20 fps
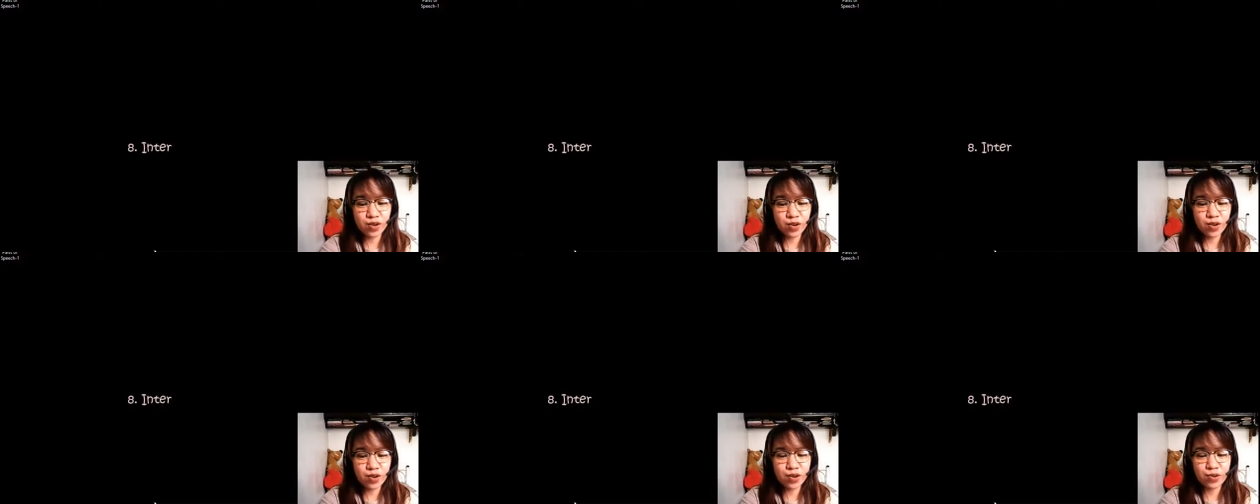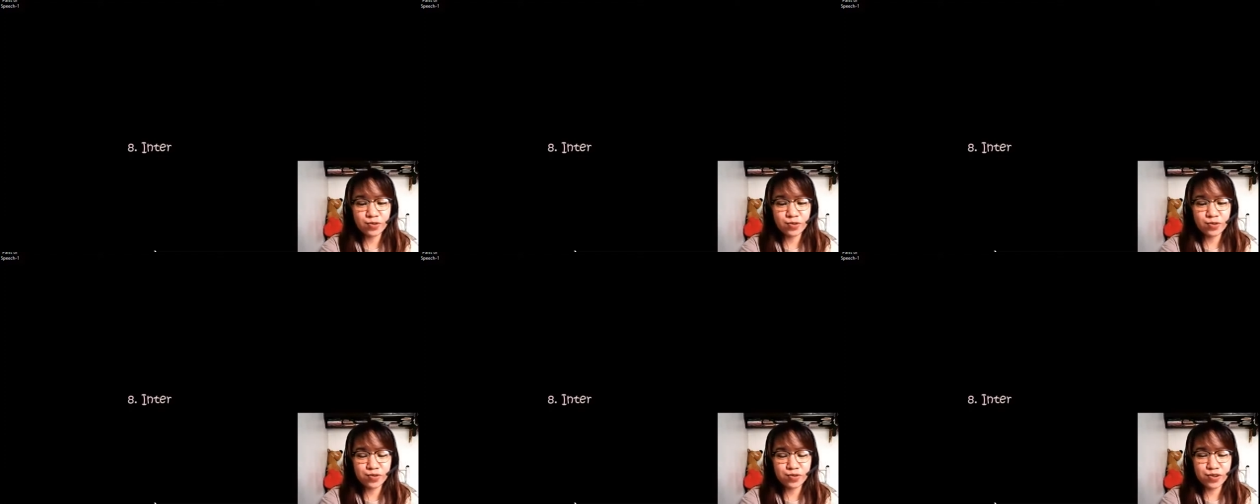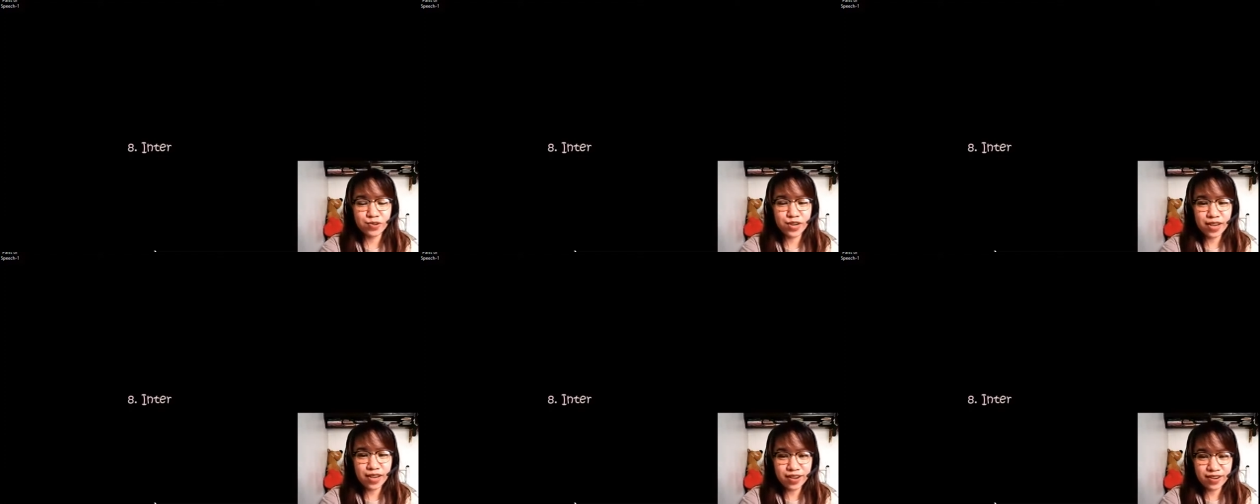Oh
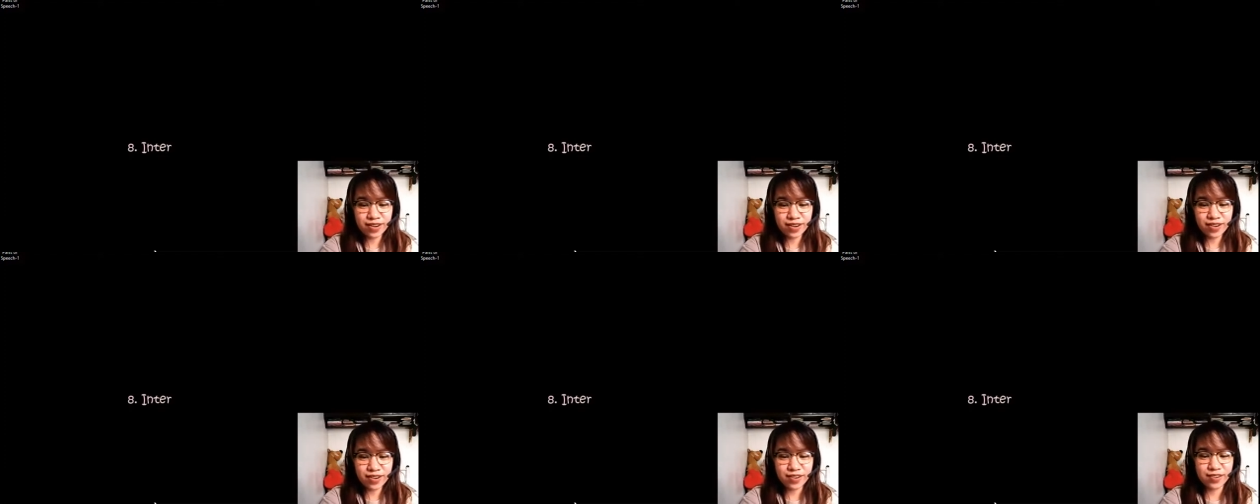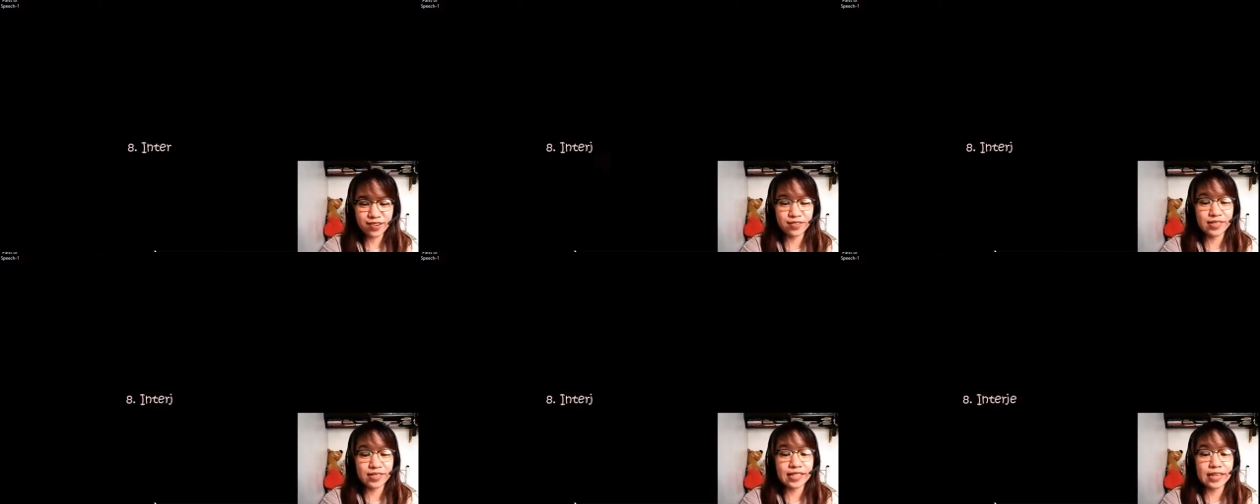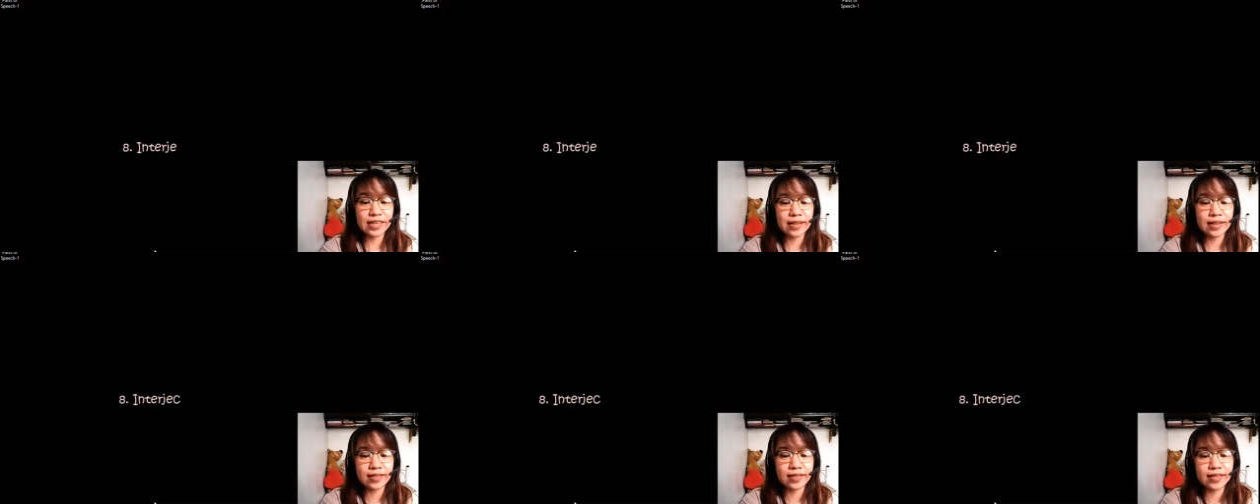no!
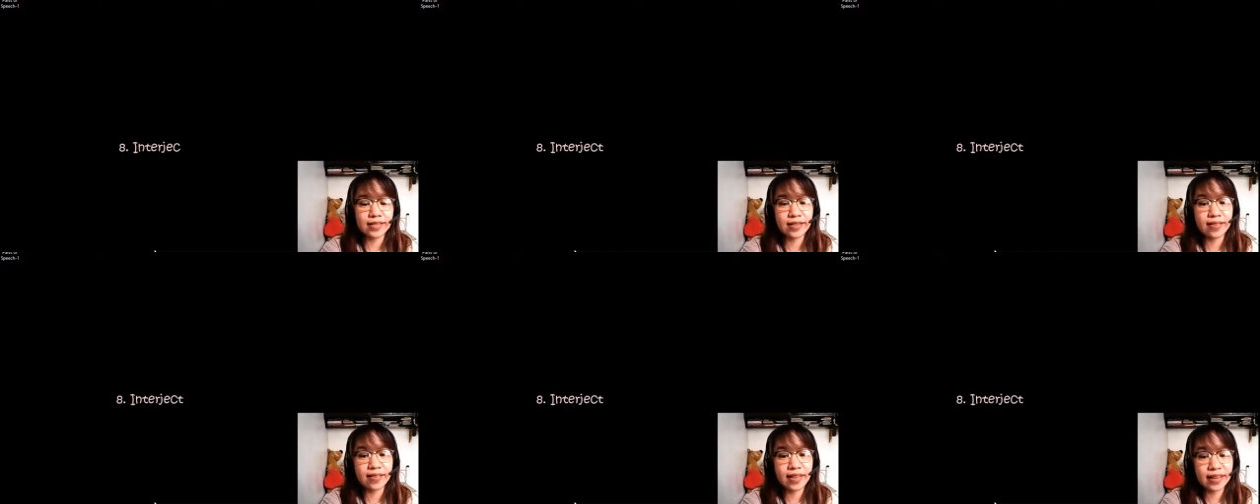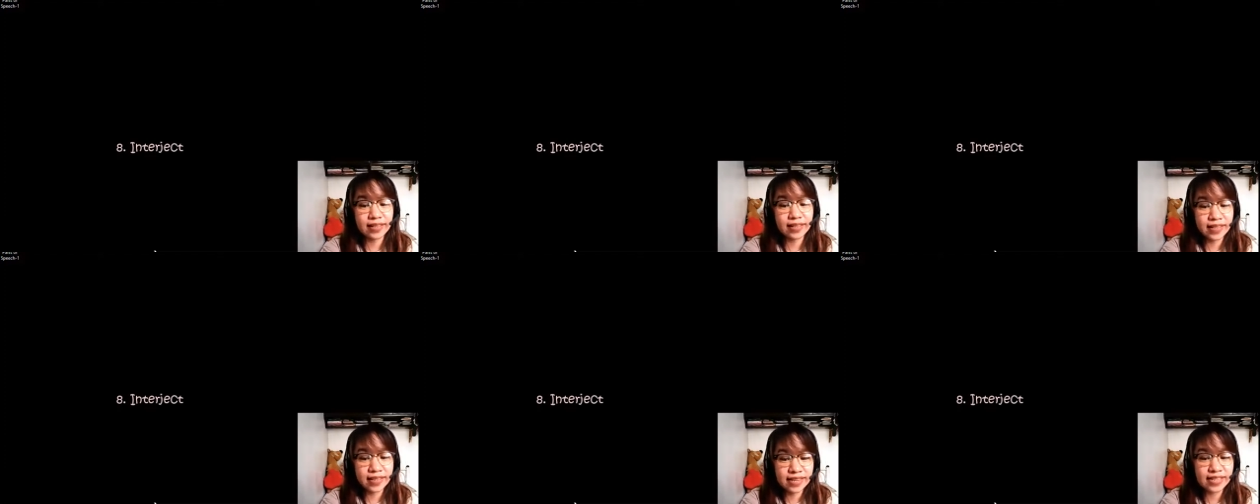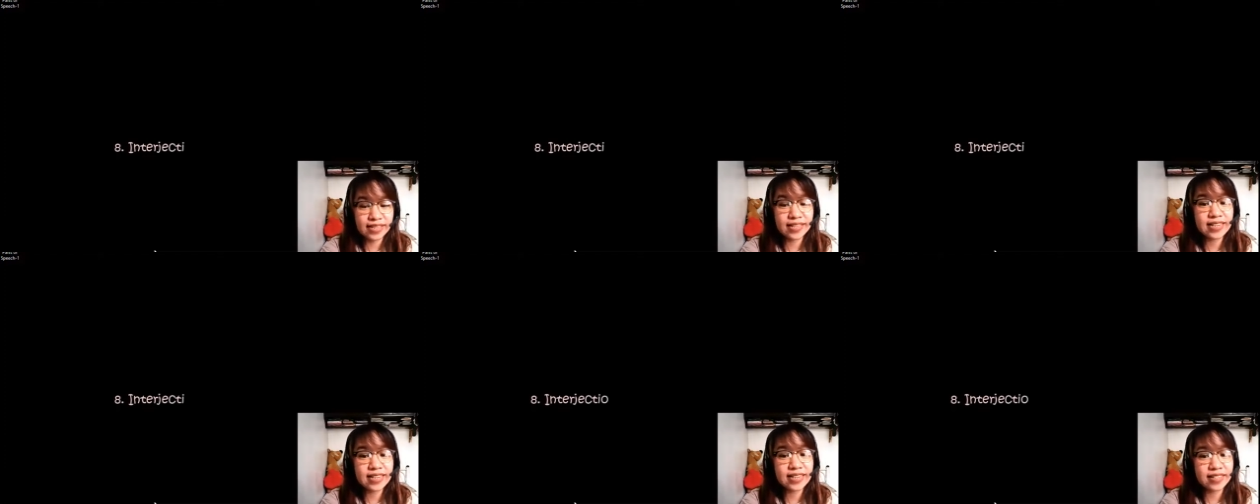Yes, that
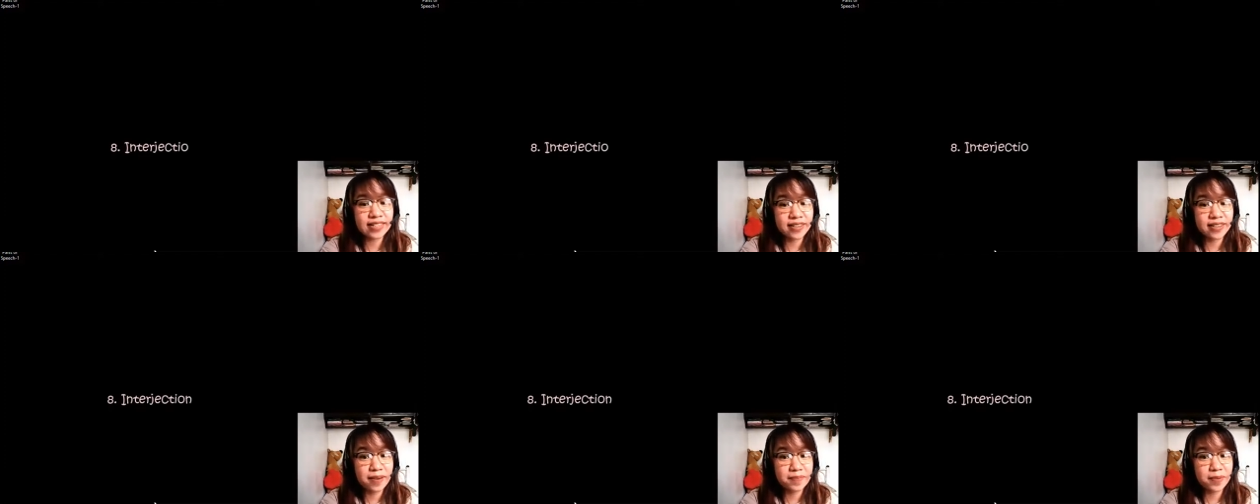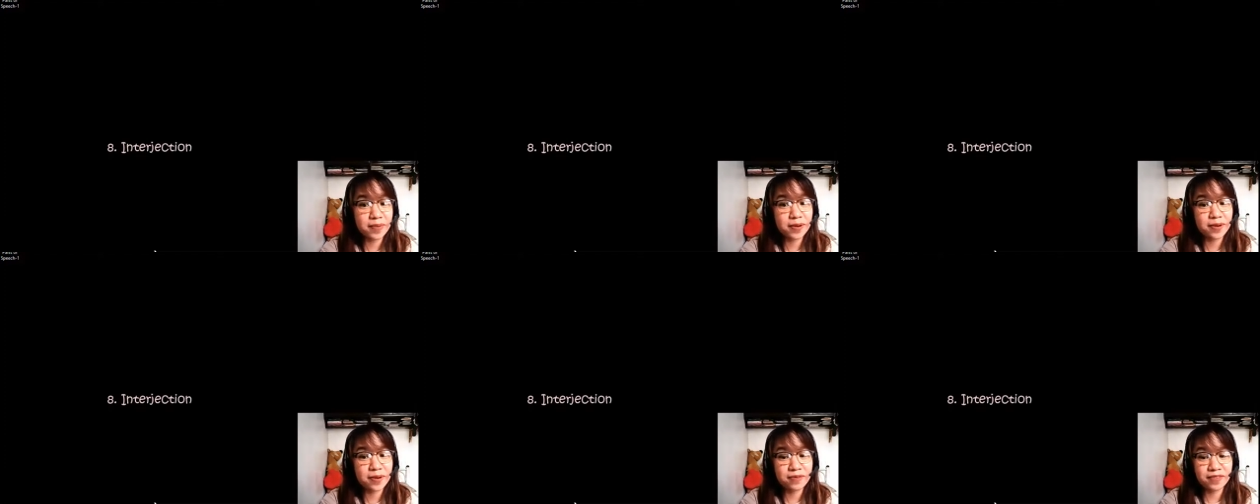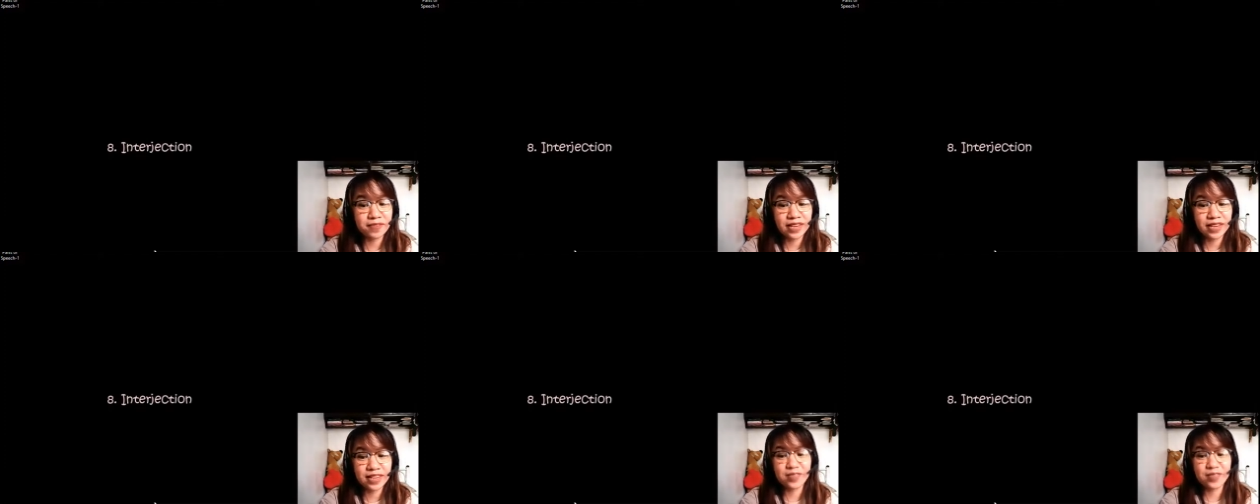is an example of
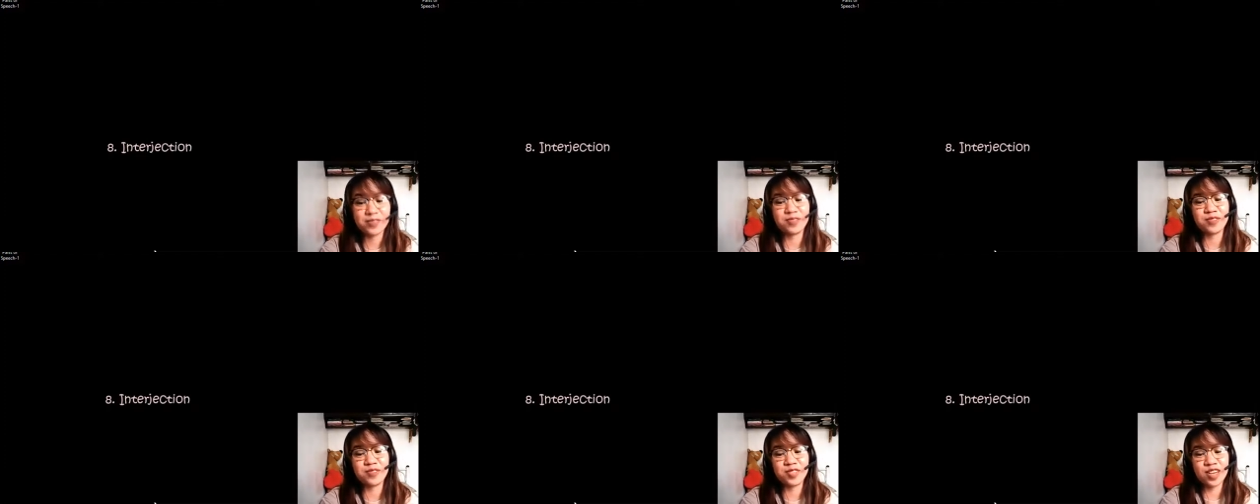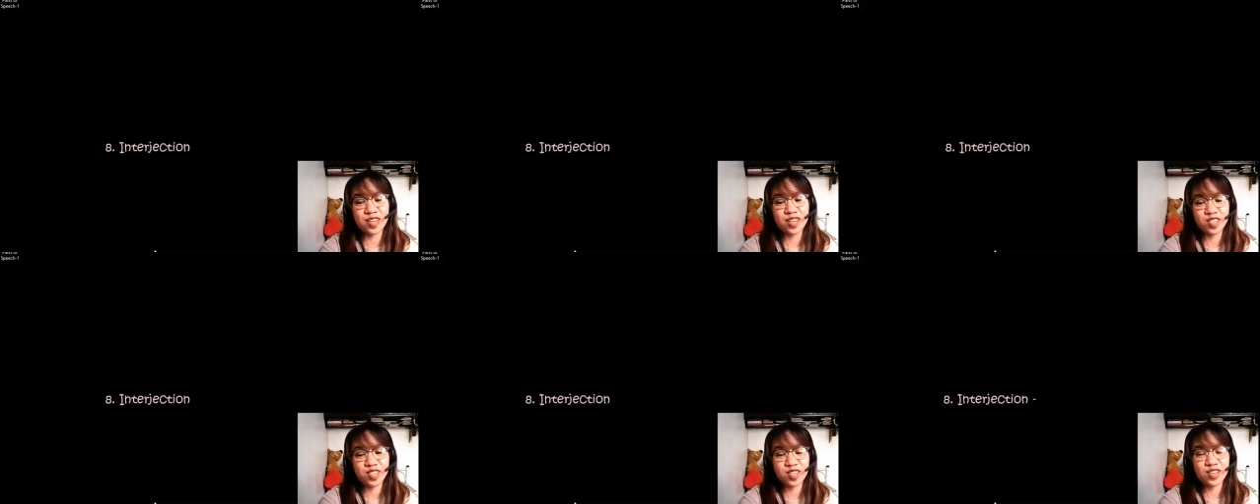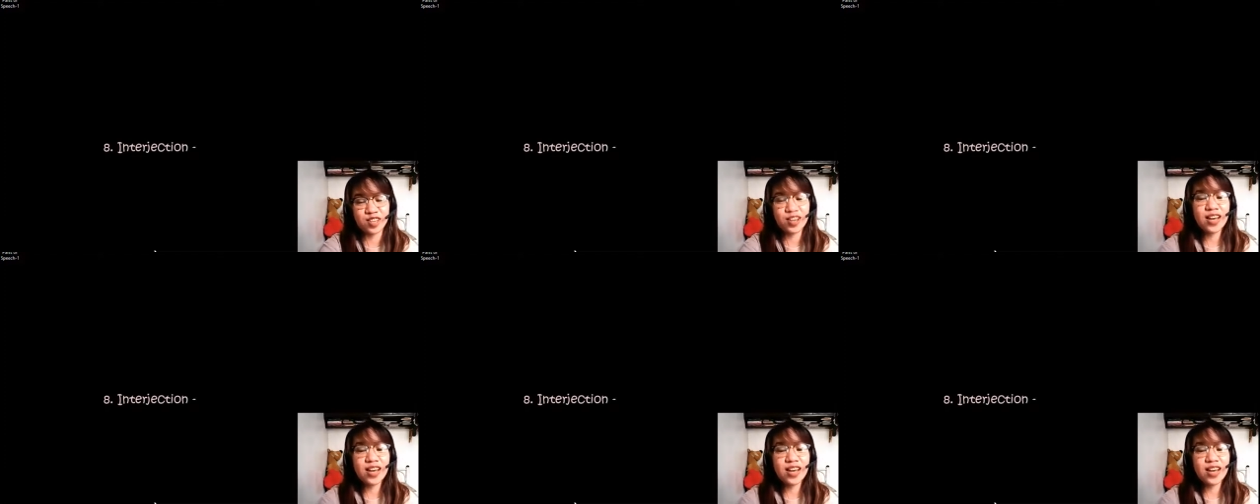an interjection.